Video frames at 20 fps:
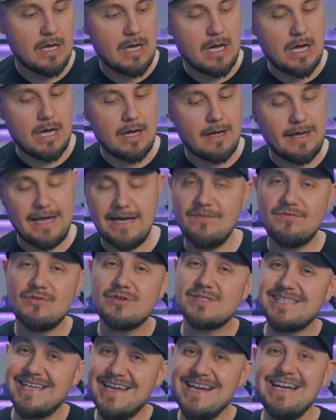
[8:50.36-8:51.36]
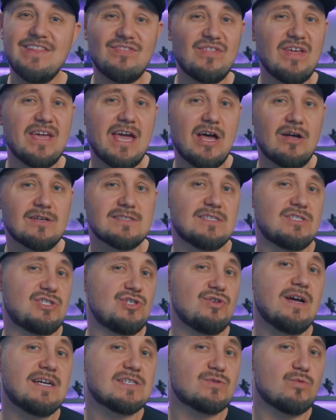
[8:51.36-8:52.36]
And if there's anything else that
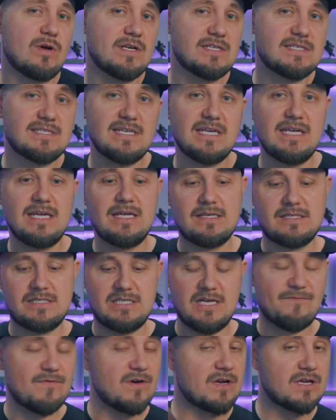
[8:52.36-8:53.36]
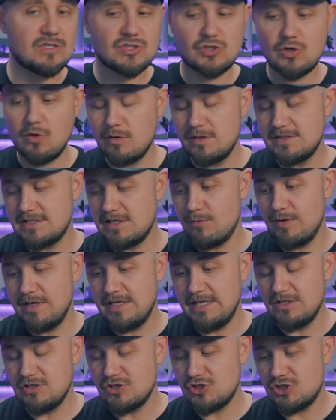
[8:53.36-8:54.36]
you guys want to see, different controllers that we
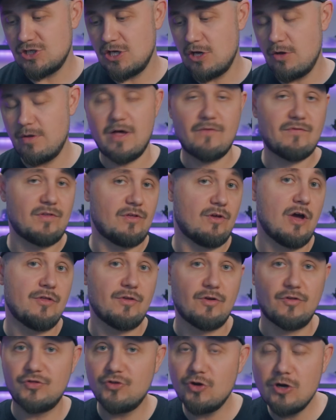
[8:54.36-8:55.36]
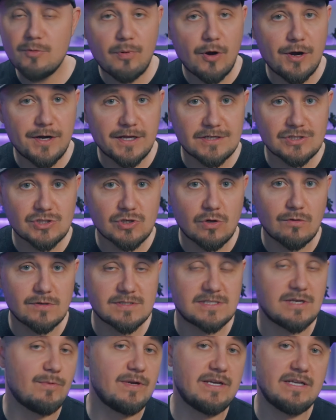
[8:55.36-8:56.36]
didn't show, other third-party
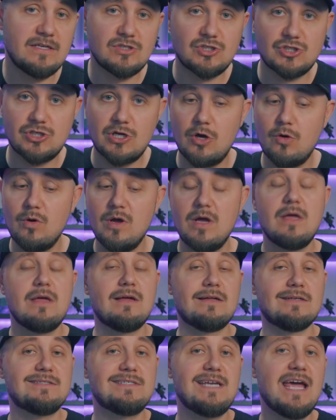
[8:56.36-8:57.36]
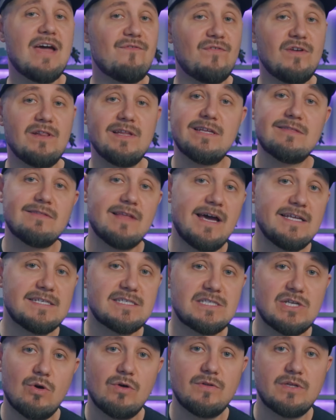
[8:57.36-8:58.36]
controllers that we didn't show, definitely let
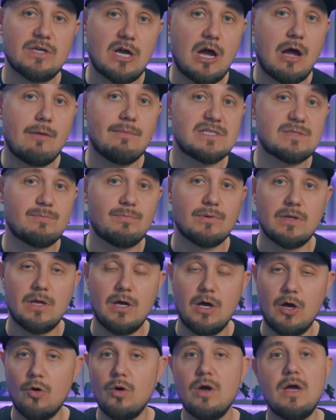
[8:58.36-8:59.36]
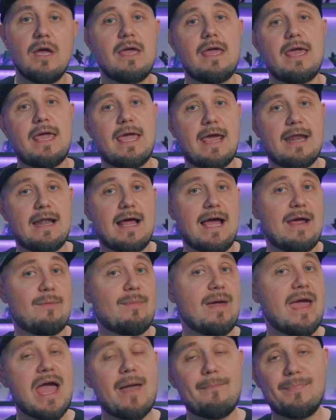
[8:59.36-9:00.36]
us know in the comments below, and I am
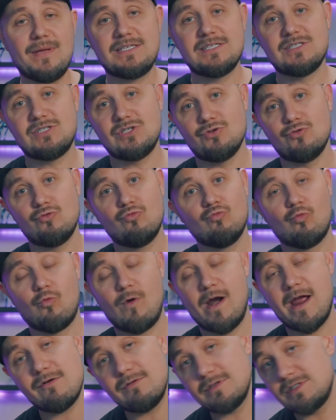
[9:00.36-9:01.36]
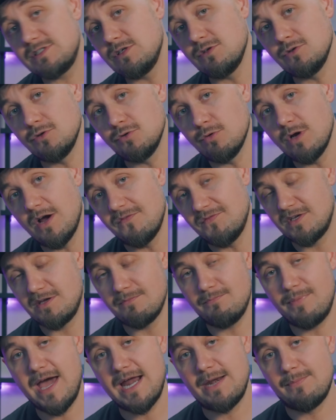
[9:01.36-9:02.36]
happy to do round 2 of the
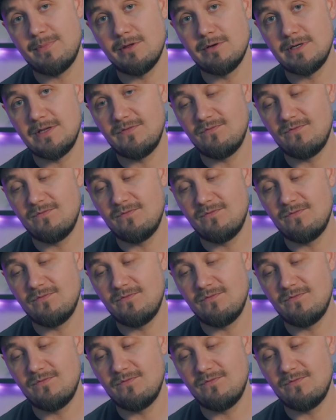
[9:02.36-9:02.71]
compatibility